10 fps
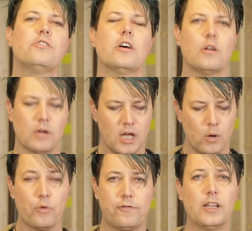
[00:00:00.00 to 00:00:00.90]
So
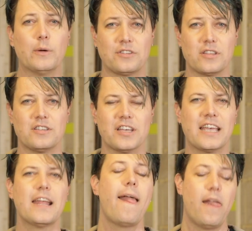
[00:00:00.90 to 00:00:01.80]
we'll follow it to the T,